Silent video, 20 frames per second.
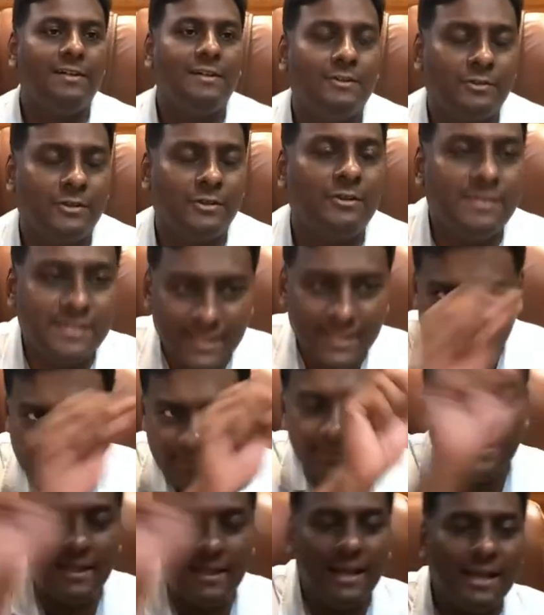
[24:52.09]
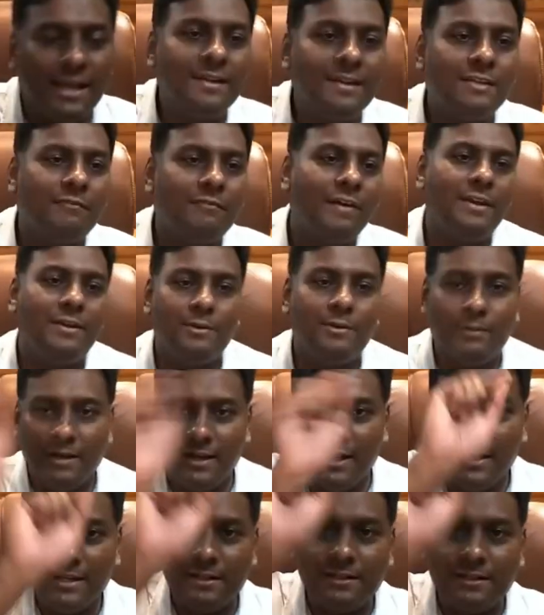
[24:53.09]
So you'll say yes, the angles are fine. You will
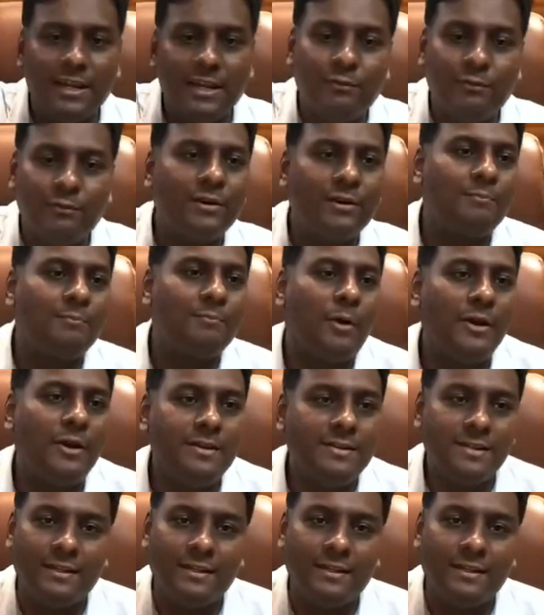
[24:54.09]
link 3-4 points,